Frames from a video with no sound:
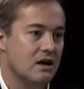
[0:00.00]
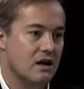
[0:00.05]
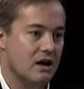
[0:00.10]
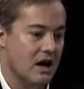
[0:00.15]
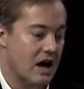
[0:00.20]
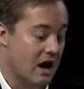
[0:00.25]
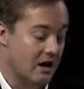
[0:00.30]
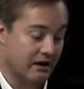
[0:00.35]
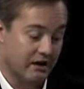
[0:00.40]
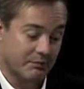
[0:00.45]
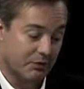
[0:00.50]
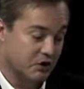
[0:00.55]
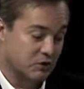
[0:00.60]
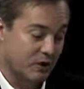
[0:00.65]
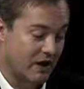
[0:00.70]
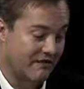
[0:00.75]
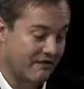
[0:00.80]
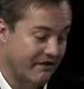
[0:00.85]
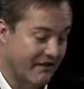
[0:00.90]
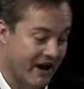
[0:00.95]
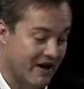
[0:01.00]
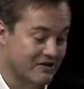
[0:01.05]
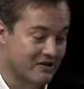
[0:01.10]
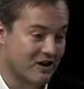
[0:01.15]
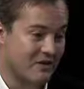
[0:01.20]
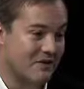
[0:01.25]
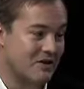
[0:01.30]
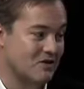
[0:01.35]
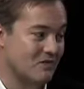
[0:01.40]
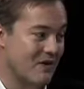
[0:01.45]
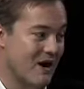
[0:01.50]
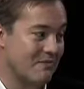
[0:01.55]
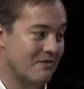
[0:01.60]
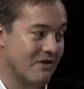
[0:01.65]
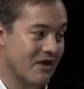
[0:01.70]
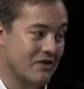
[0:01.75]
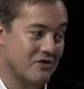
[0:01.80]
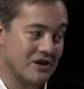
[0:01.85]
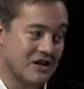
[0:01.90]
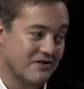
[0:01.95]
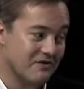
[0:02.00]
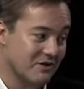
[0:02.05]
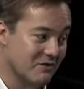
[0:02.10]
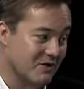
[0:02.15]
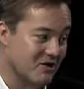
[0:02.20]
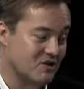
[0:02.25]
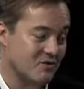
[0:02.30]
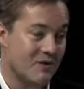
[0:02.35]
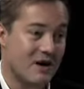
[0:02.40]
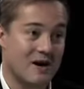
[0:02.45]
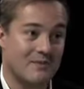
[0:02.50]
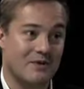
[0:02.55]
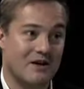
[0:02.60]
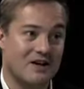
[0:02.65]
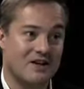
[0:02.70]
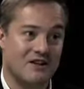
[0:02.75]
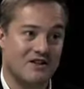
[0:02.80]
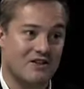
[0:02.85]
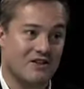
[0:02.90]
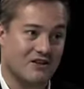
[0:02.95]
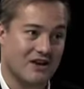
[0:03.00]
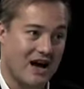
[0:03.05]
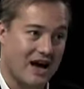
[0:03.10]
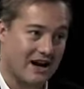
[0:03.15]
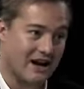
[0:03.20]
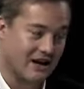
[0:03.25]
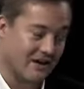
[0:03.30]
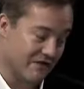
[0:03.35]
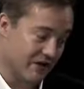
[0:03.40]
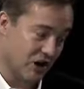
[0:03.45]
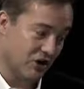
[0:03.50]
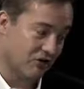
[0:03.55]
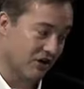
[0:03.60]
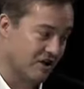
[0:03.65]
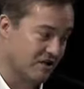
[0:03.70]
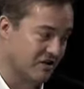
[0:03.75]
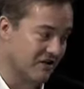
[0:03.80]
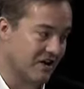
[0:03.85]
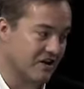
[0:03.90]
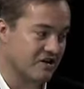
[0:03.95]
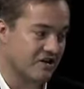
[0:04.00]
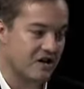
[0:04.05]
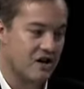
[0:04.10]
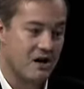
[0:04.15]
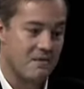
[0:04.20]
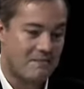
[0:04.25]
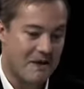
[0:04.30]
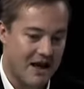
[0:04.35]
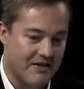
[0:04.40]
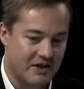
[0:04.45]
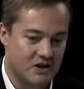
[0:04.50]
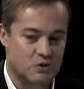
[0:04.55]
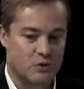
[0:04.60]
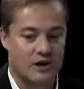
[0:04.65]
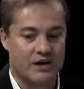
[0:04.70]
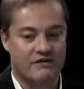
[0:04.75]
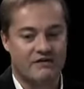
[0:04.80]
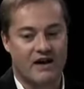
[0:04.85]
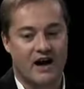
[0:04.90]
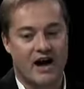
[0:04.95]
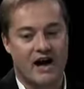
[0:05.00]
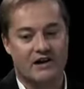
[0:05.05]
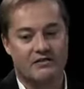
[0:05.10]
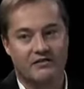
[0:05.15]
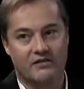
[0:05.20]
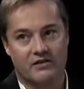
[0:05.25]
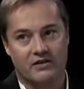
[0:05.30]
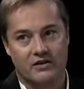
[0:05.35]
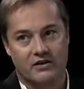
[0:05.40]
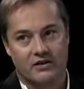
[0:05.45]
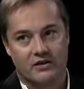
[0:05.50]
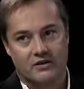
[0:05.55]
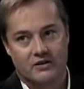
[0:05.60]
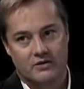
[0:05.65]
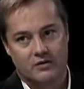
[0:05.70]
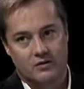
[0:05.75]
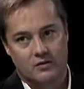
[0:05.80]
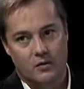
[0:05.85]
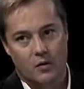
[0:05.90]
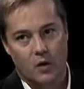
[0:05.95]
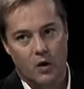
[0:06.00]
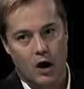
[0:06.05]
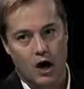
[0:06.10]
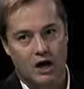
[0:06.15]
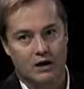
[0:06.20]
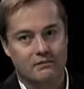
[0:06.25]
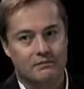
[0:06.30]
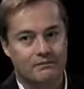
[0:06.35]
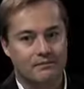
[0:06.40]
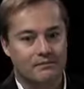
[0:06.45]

I'm going to put $25,000 on a piece of paper. Then you give him the piece of paper. He either got to, if he agrees to this, pay the 25 or